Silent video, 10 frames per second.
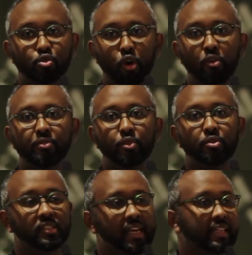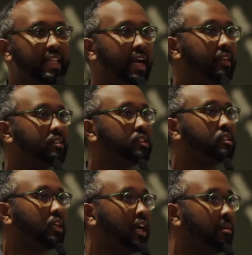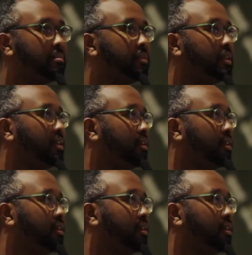drove through state lines to come